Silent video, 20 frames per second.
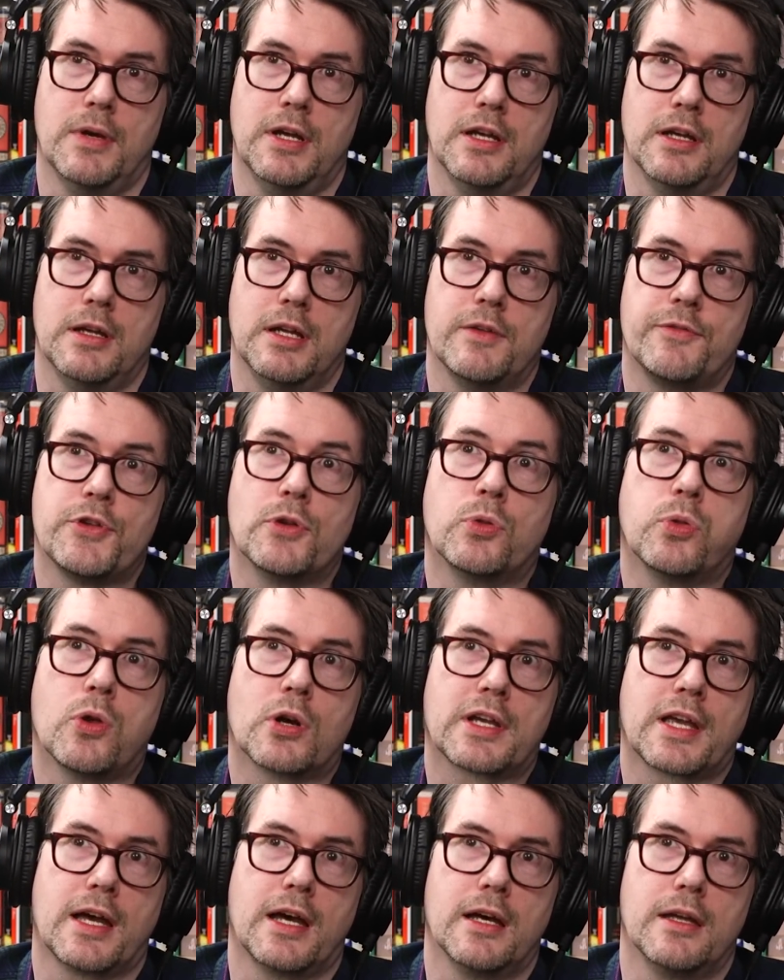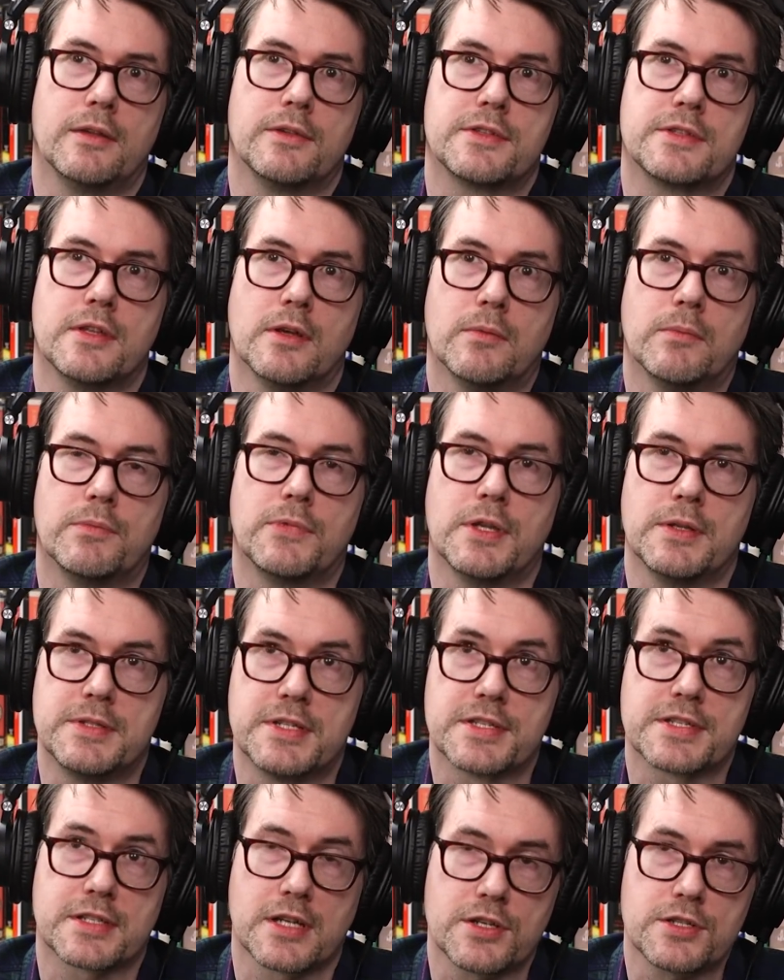uh, if you look at the, the
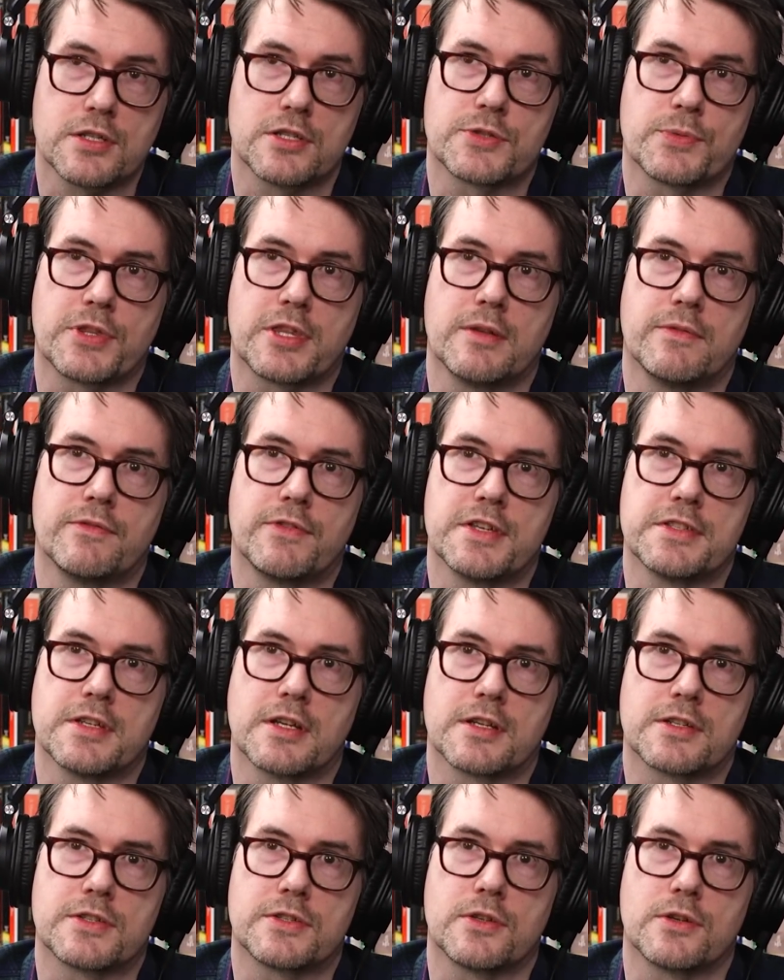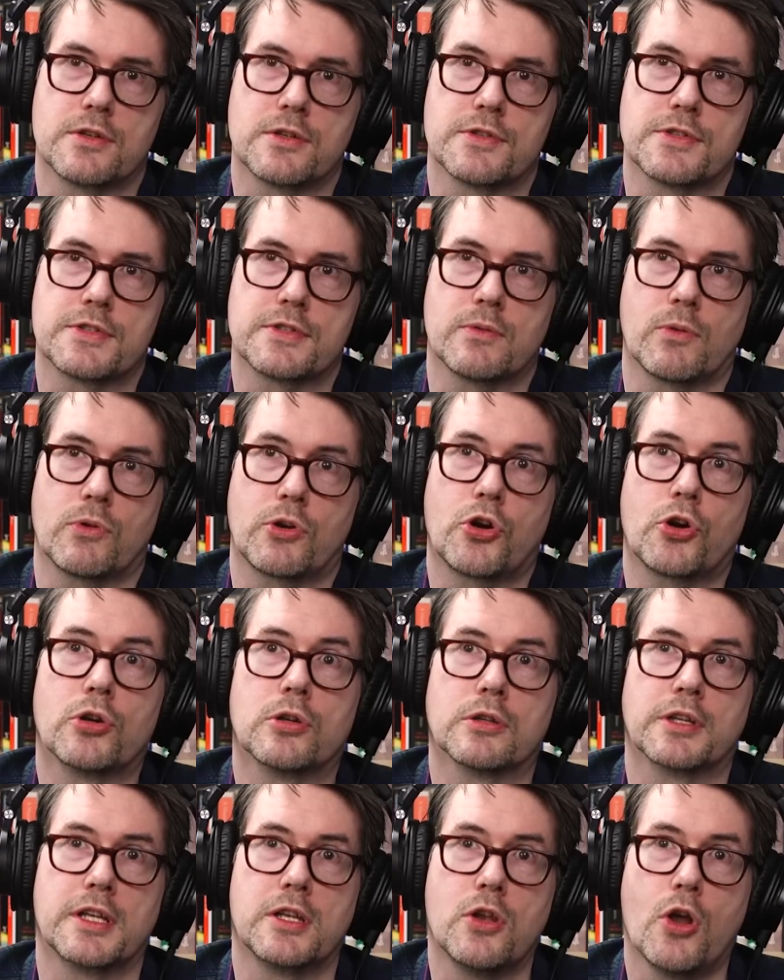discussions within physics, there's
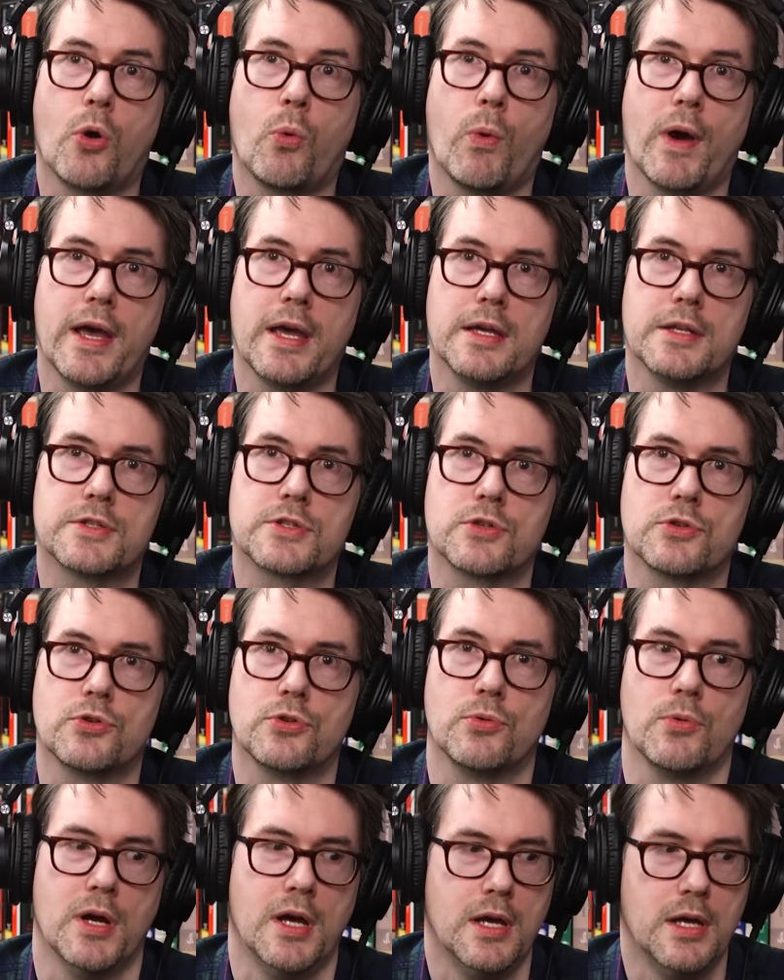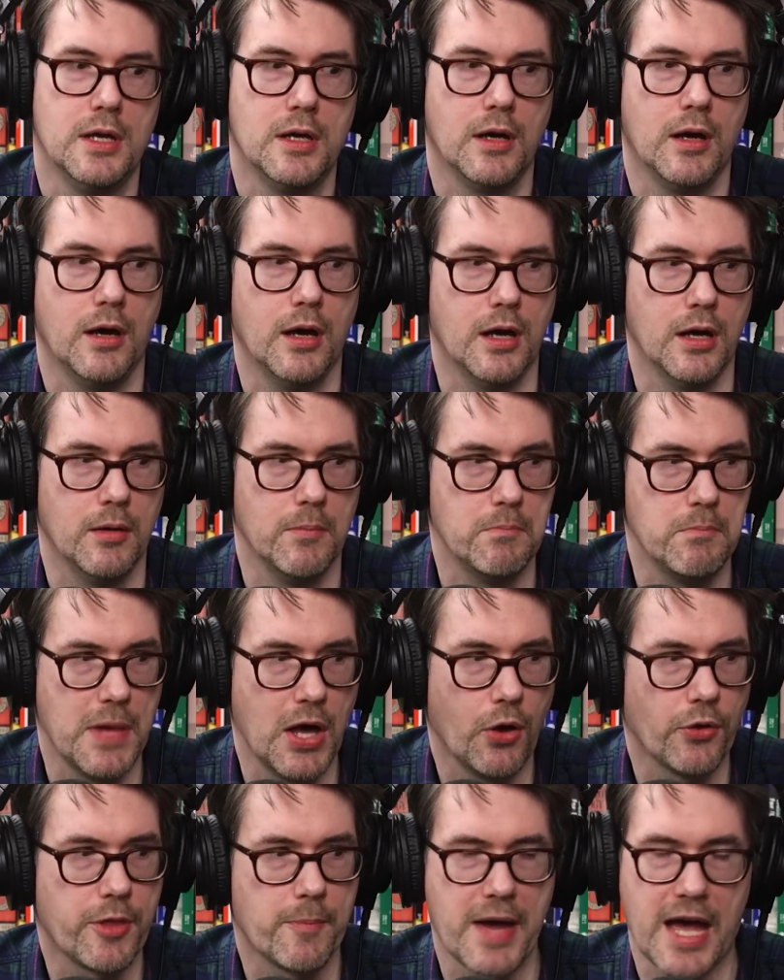currently no way to Uh,
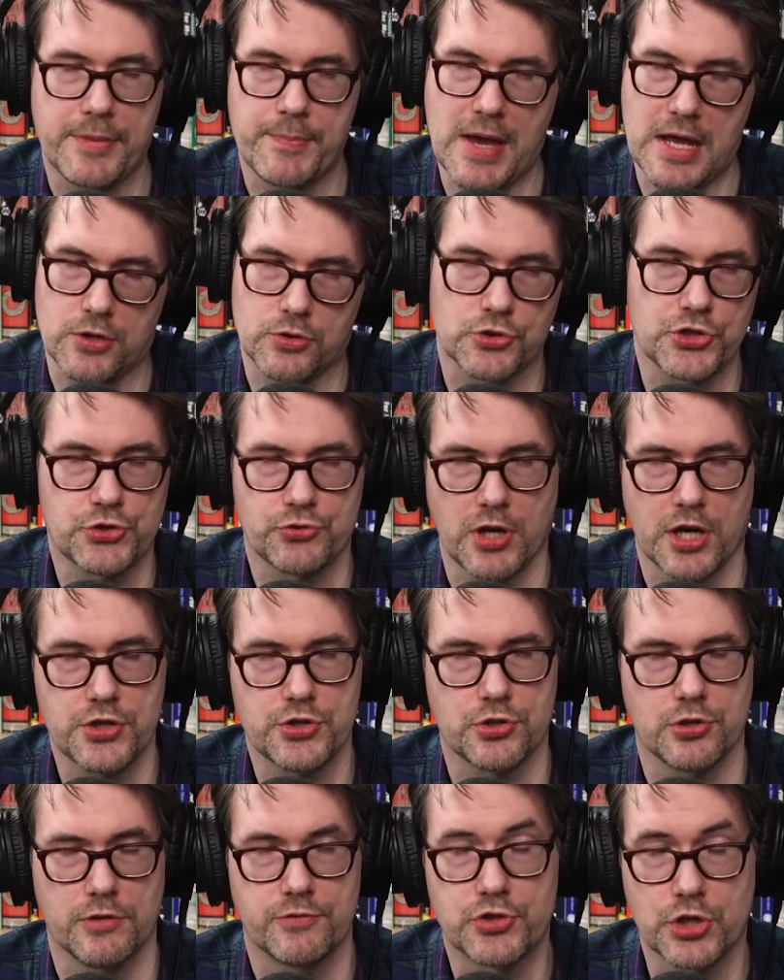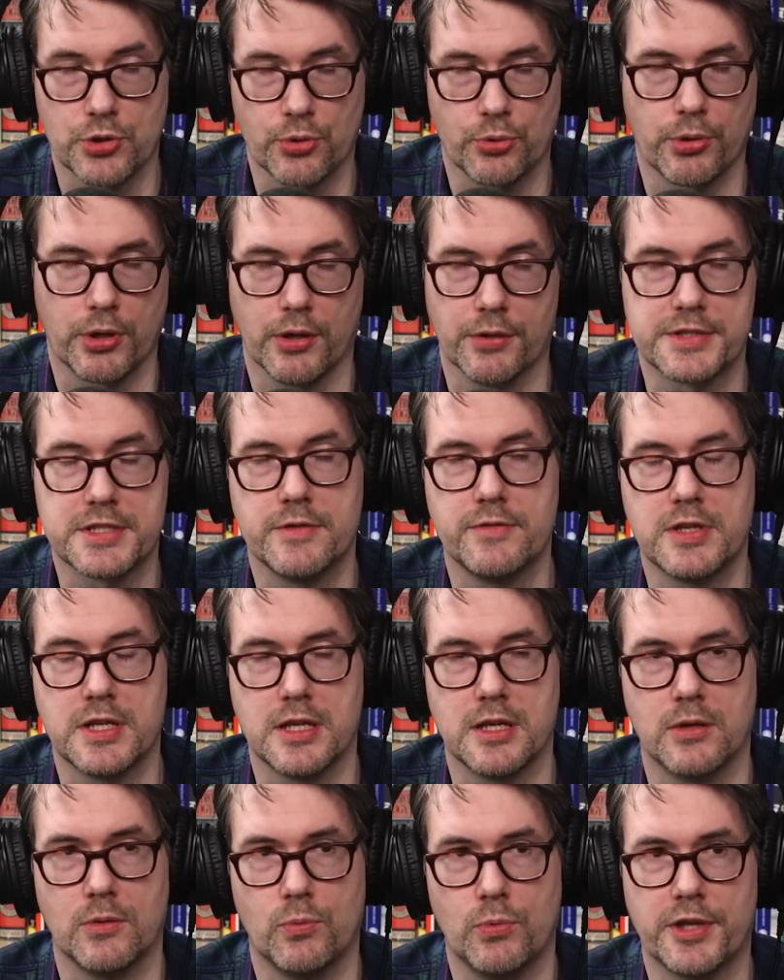meld the mathematical structure of general
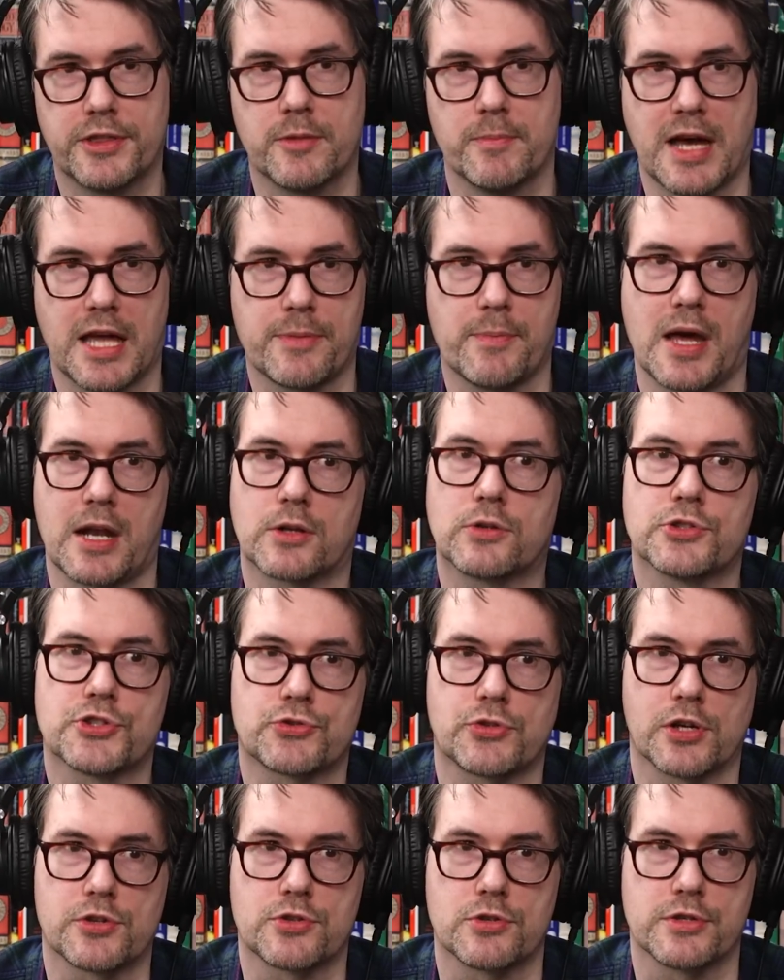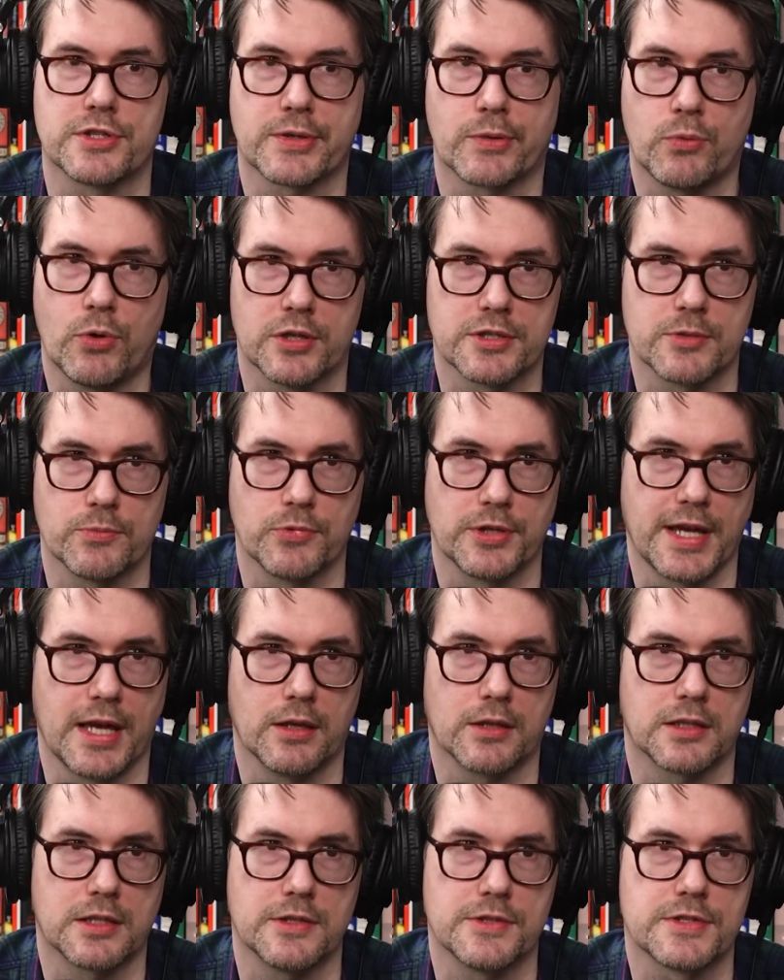relativity with the mathematical structures of quantum
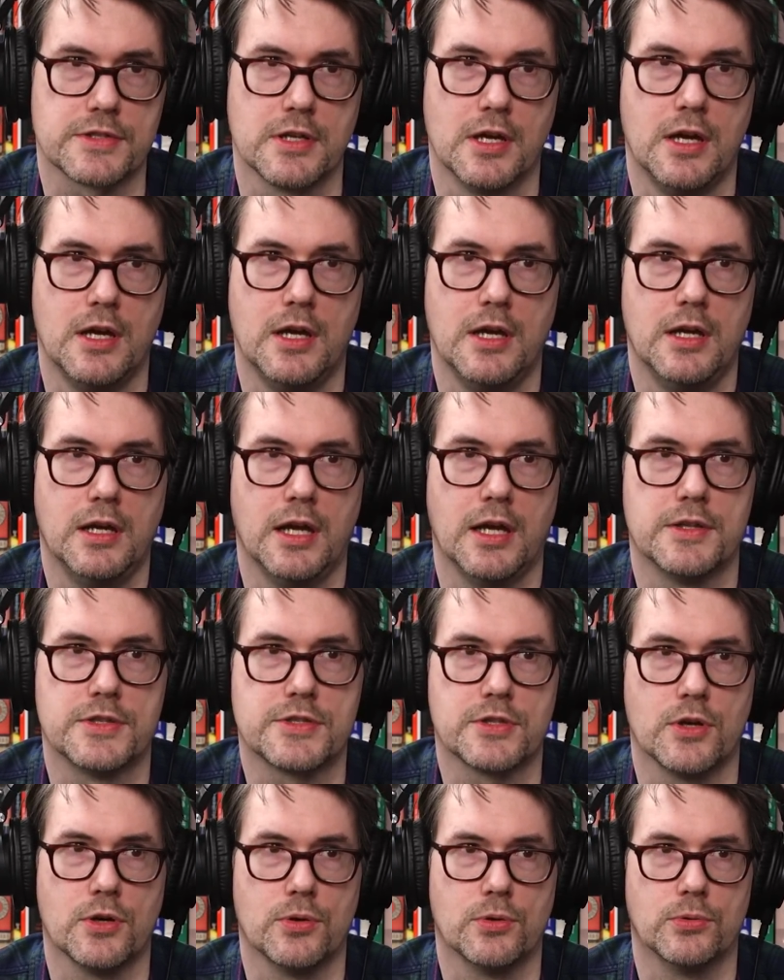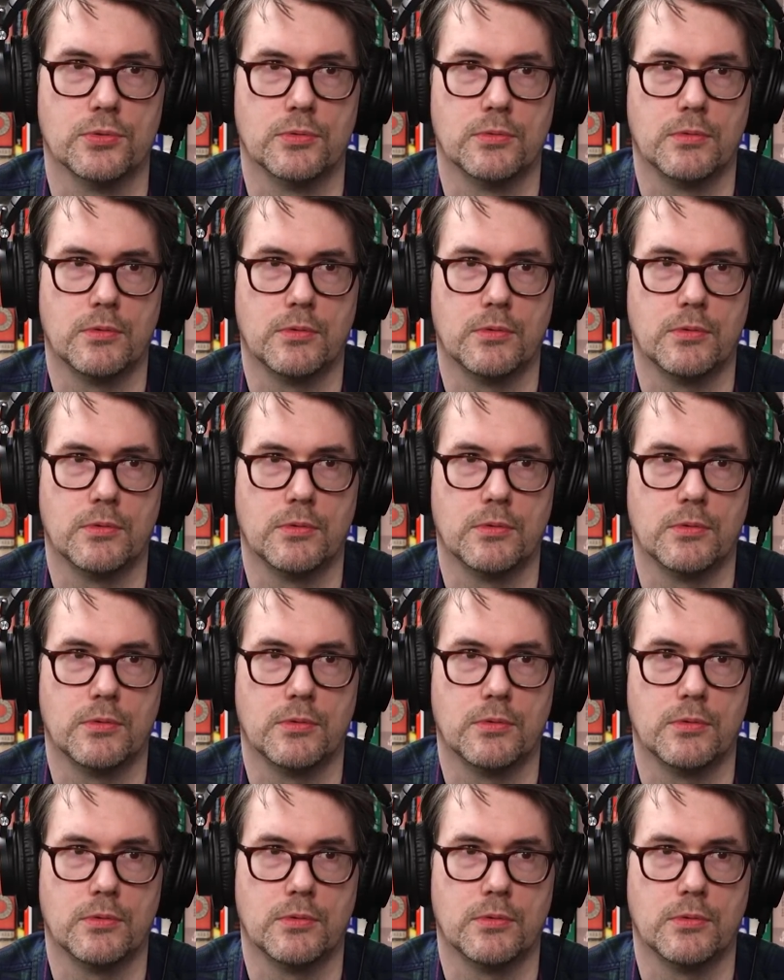realities. And so...